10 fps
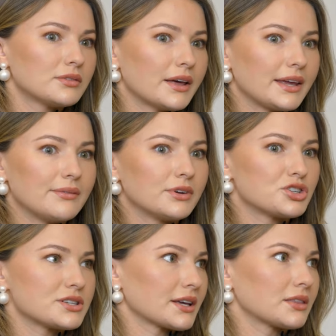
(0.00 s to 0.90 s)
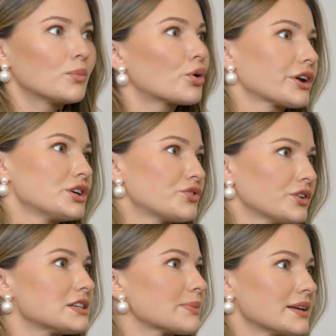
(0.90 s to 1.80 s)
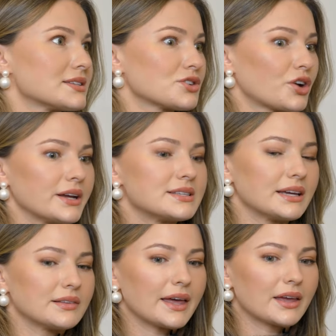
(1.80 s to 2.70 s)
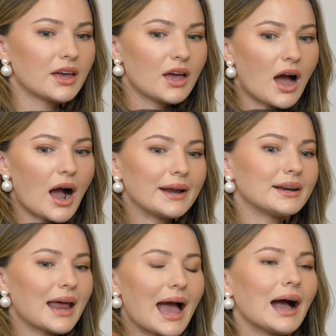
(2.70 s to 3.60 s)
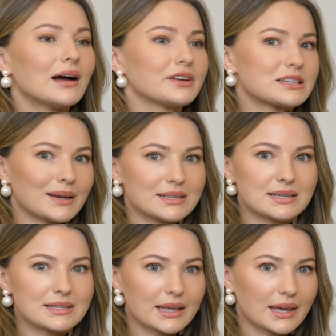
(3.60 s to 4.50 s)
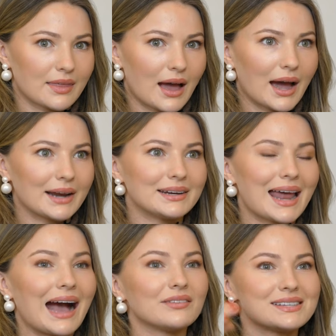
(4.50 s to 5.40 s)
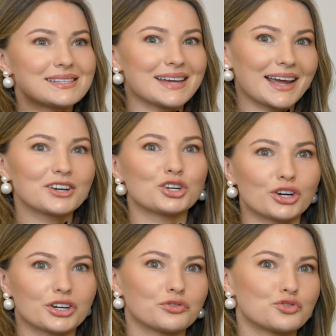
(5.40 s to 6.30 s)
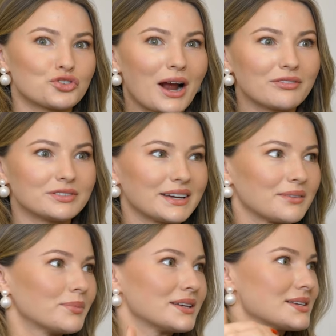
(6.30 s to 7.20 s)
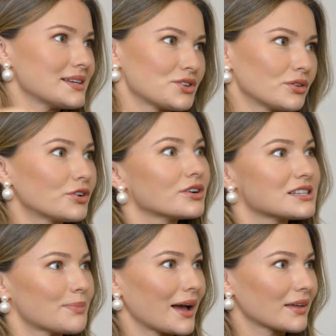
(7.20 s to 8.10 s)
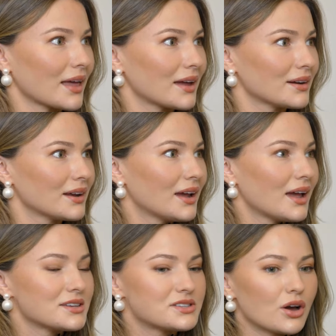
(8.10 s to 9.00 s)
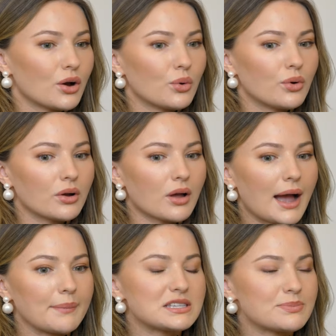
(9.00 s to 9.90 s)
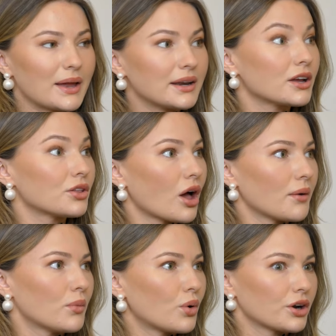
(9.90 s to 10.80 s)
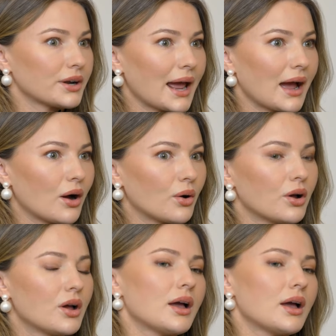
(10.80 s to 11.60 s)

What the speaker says: Like even just like the mortgage for this place is crazy. Like I didn't have expenses like that. I didn't have a standard of traveling business or first back then. So I'm spending a lot more now.